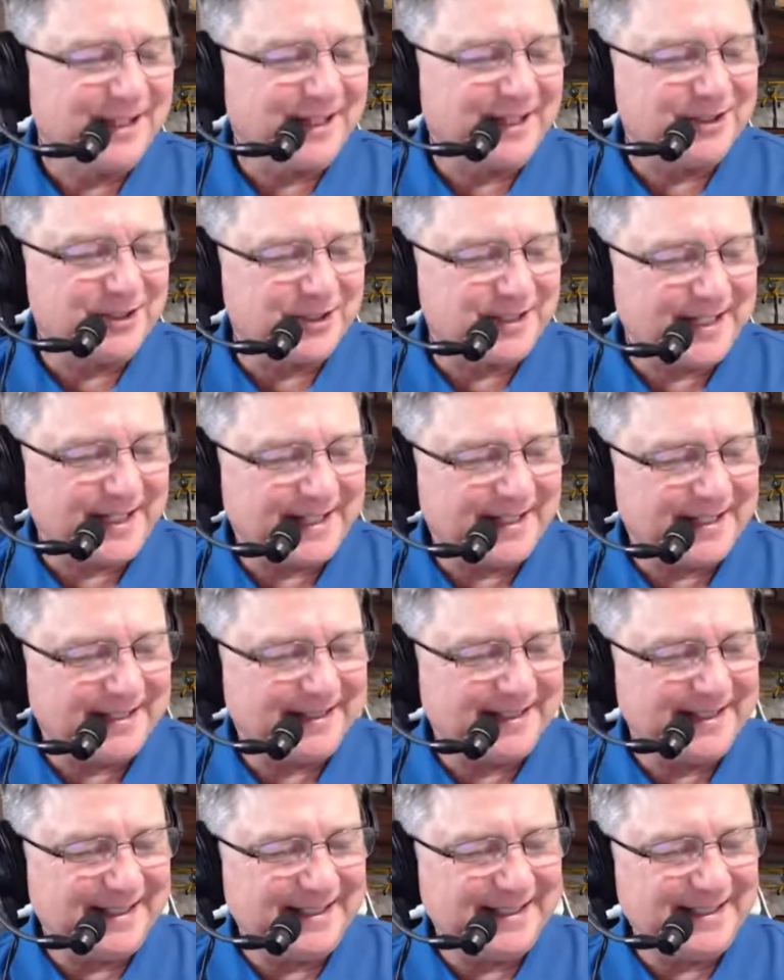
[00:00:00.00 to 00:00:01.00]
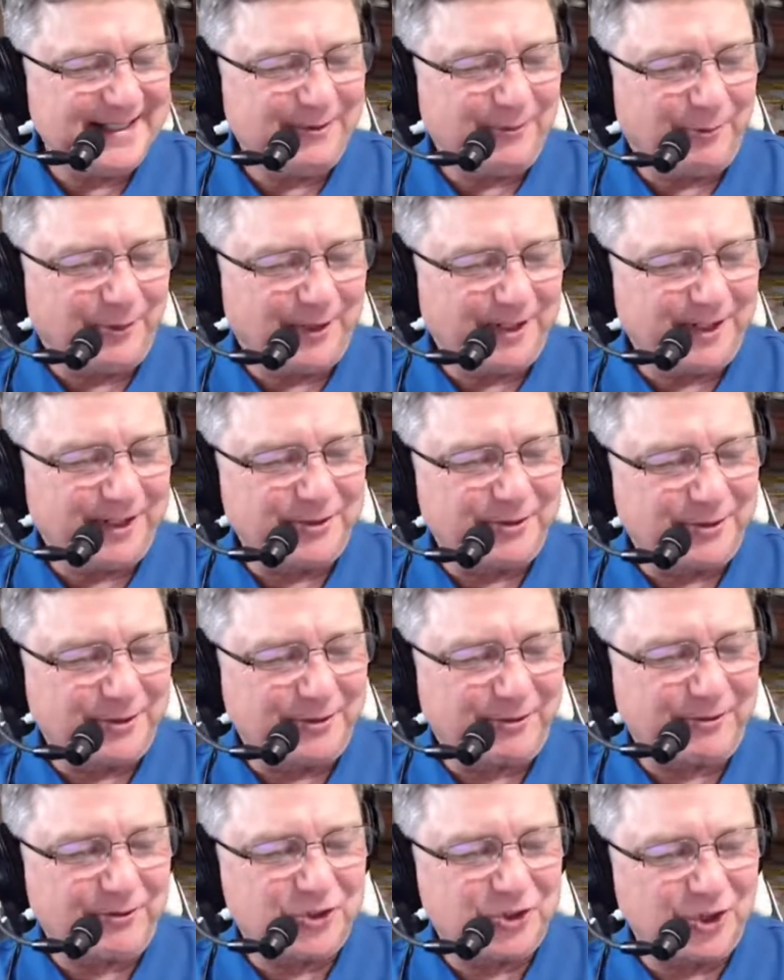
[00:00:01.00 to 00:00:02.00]
I just had the
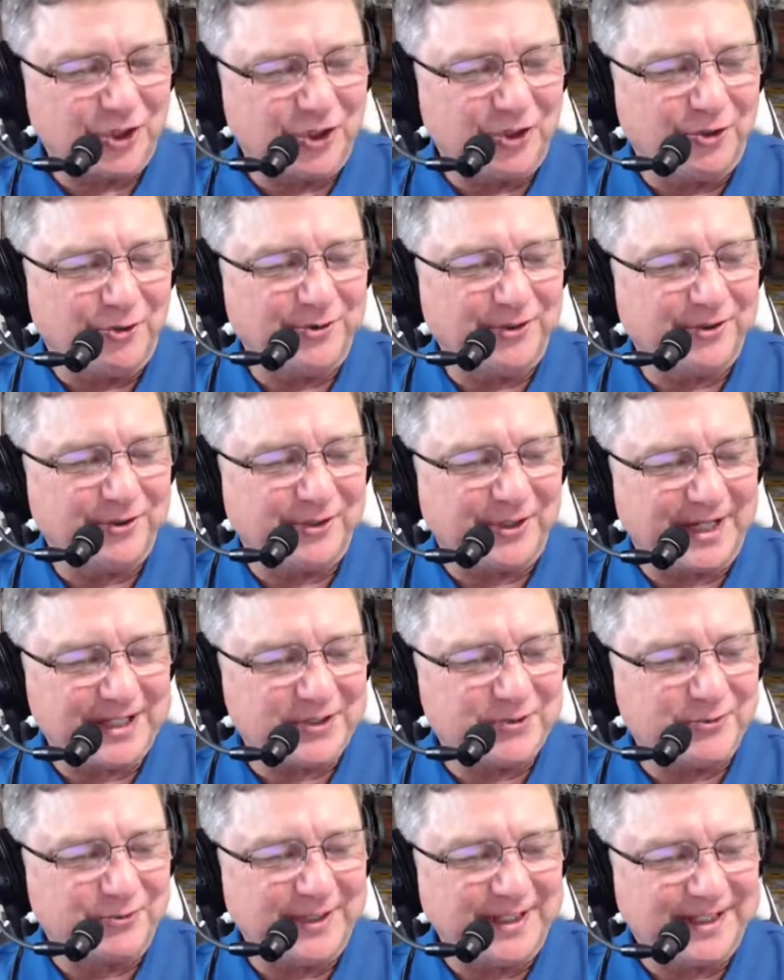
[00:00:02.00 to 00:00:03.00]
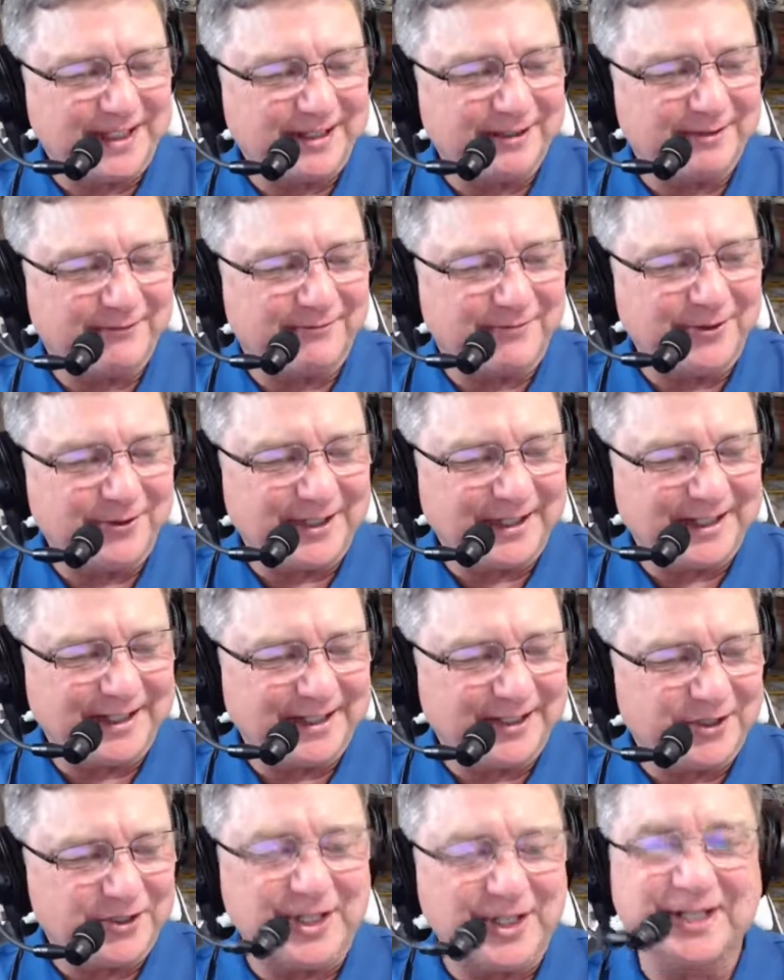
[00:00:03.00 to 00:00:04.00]
100th show last week. If you didn't
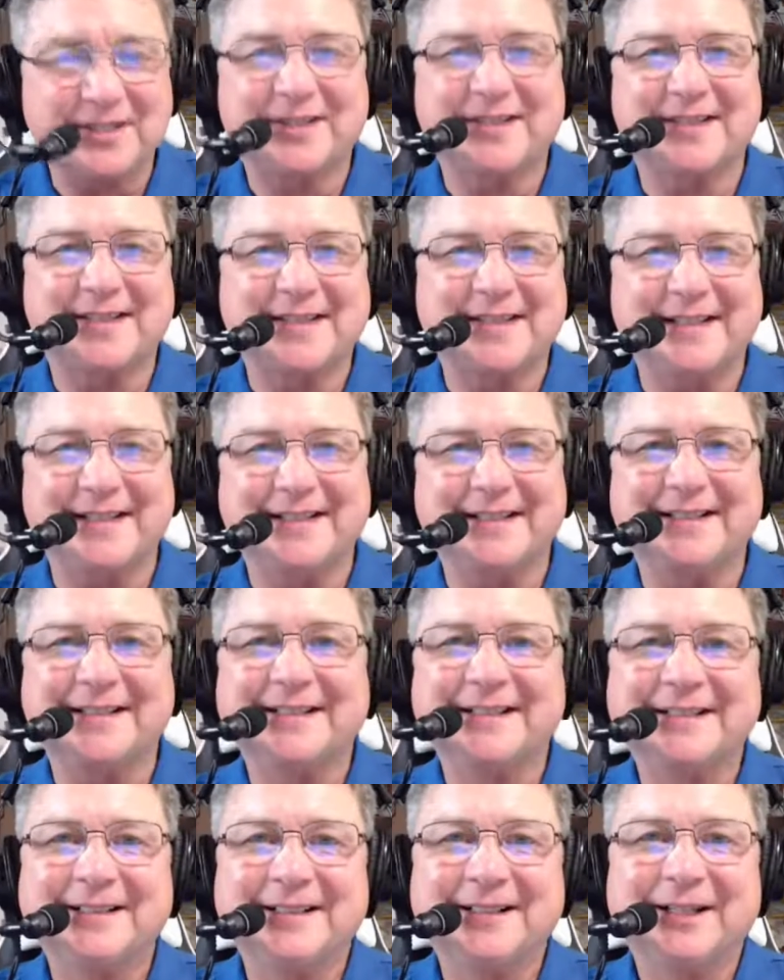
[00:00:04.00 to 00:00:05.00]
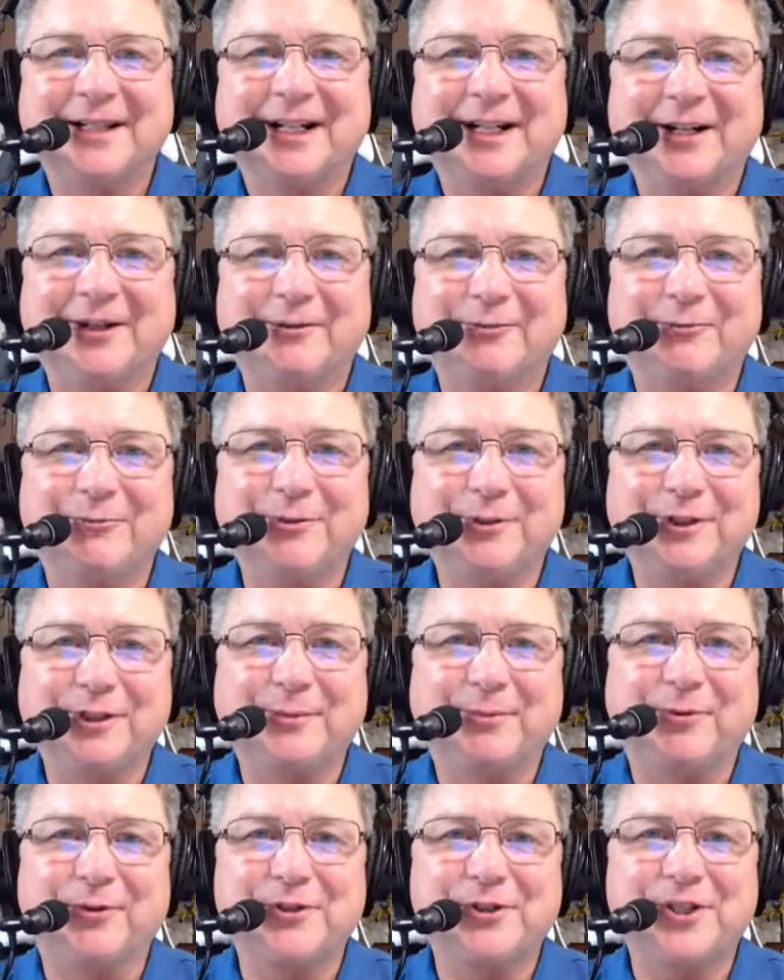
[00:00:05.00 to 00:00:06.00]
get a chance to see it, I really
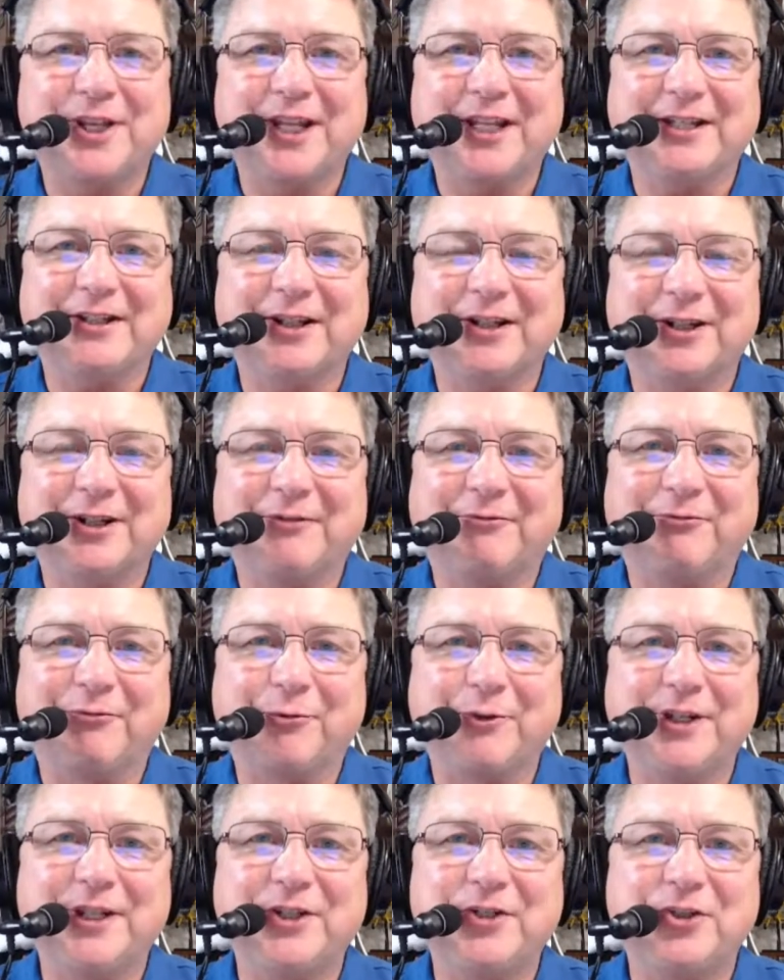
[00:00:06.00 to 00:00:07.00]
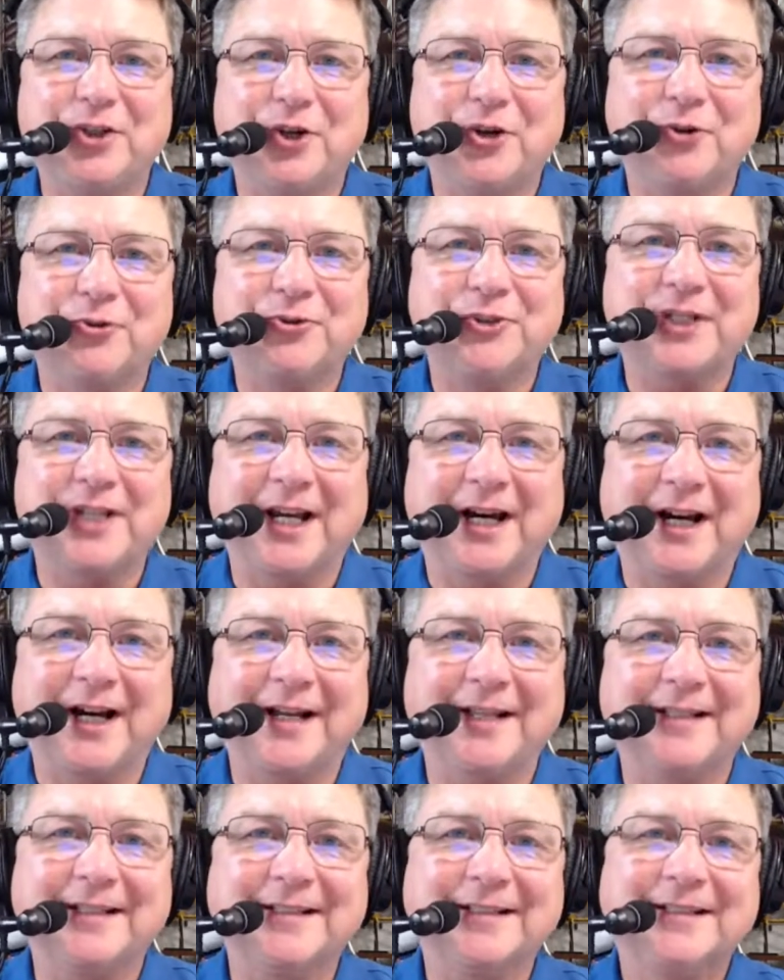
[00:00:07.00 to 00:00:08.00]
appreciate Freddie, Joe,
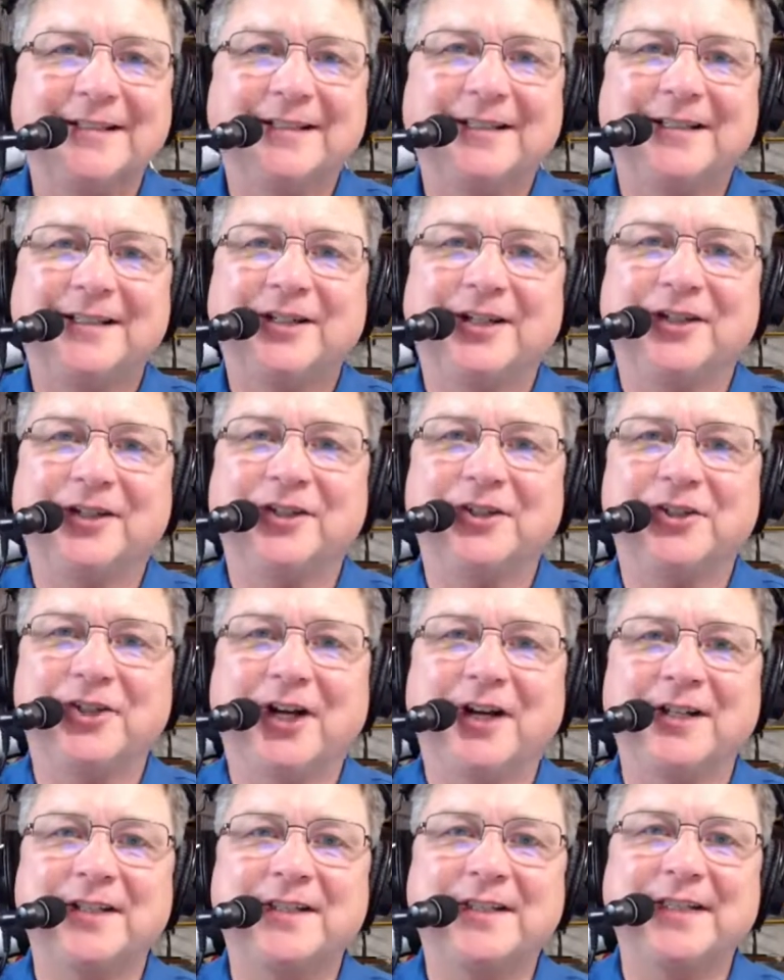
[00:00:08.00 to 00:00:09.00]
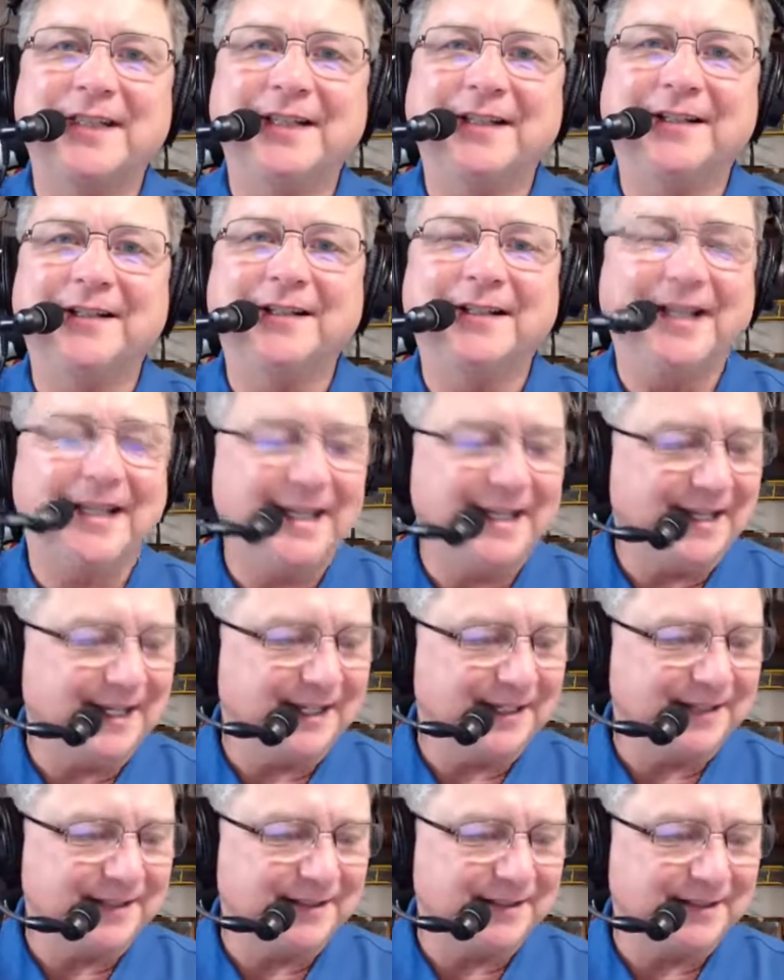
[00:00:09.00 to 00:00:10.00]
Scott, John Ceta,
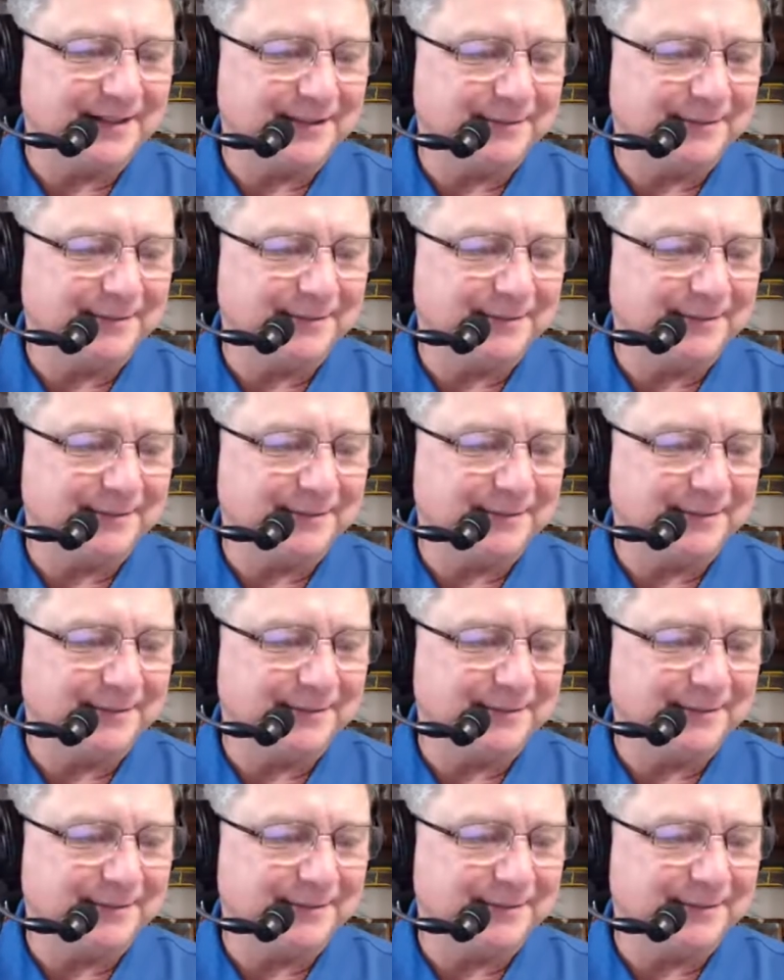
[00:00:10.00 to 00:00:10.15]
and